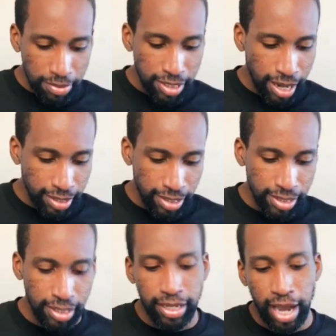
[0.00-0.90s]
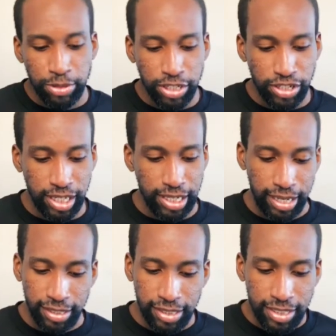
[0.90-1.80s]
protagonist encounters an
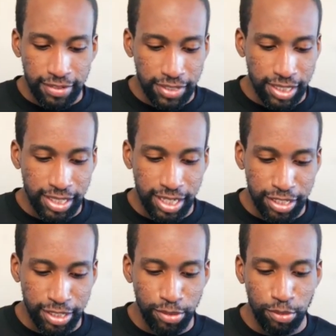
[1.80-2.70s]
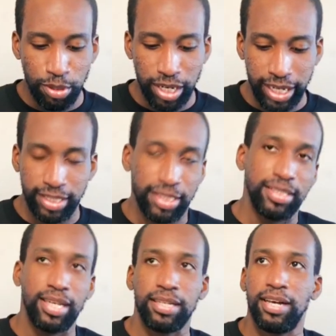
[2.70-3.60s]
alien civilization or alien
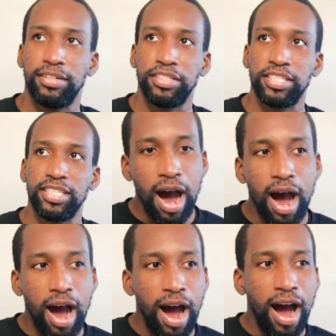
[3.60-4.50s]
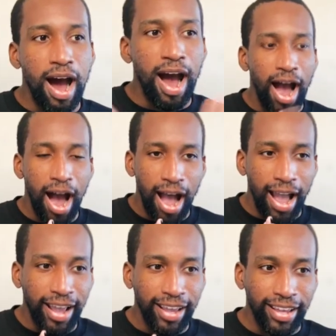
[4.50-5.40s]
technology.
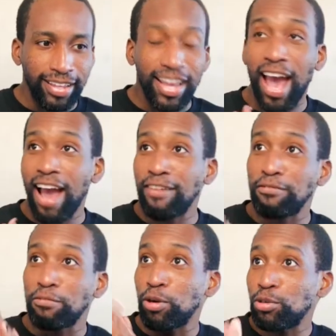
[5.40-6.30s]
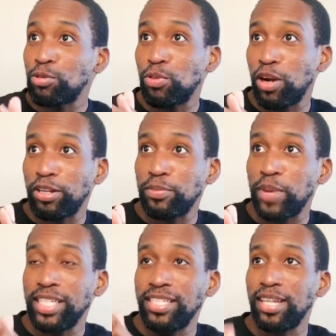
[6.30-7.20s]
I have Rosewater
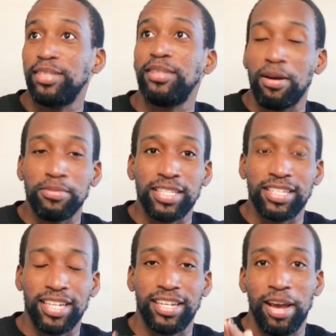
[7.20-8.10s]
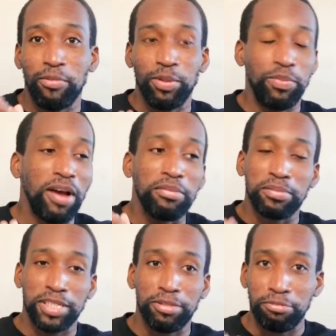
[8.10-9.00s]
by Tade Thompson, and that would probably
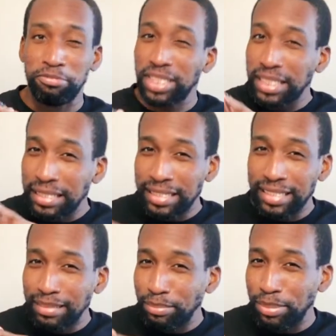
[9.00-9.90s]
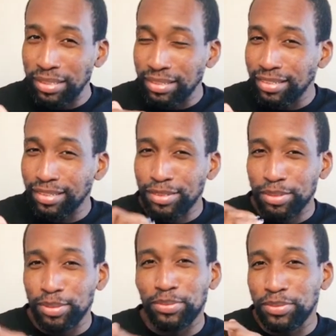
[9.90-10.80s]
be a really good book
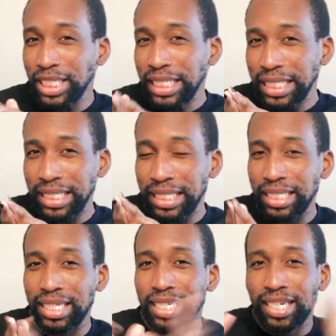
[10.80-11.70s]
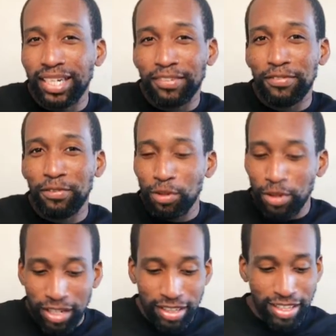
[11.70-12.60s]
to read
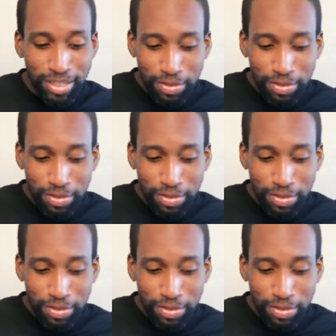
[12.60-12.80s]
for this